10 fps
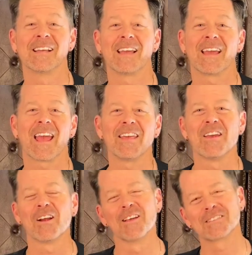Hey there,
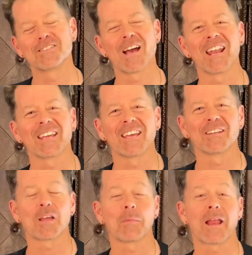this is John again
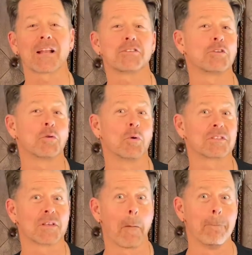coming at you with
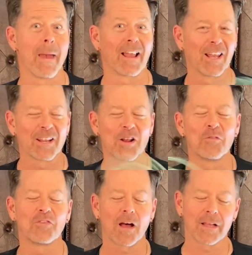some Midollino
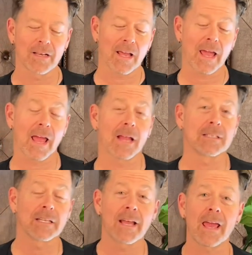fun, and
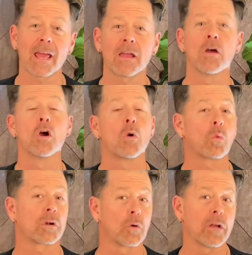today we're
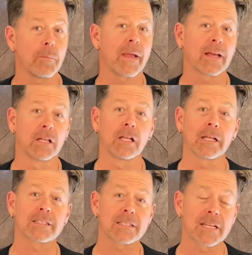going to make a little
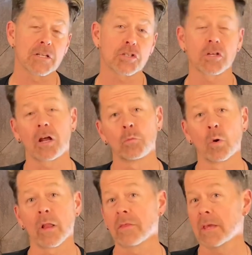extension on one of
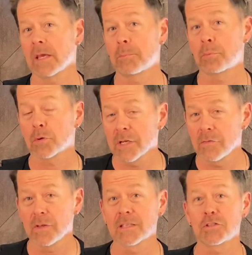the
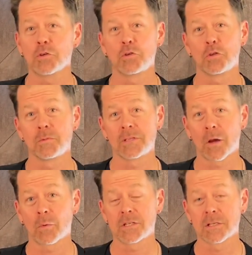previous YouTubes that we
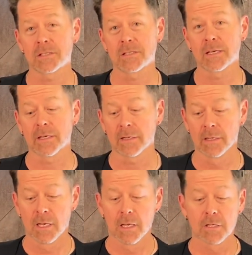just did.
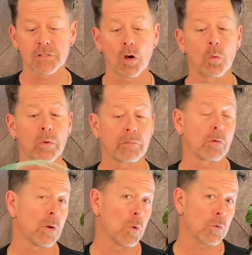So whenever we
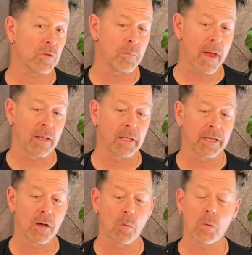work with Midollino,
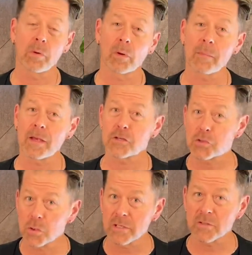what we want to make sure is
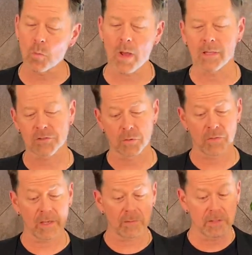it's wet. So think
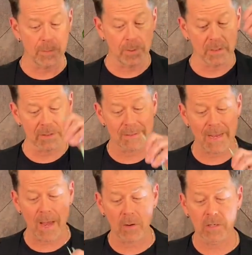of dipping this
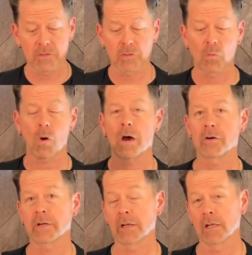down into the water and
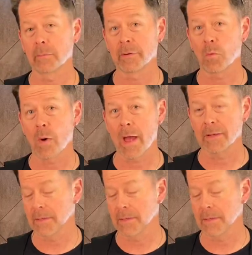getting a little bit wet.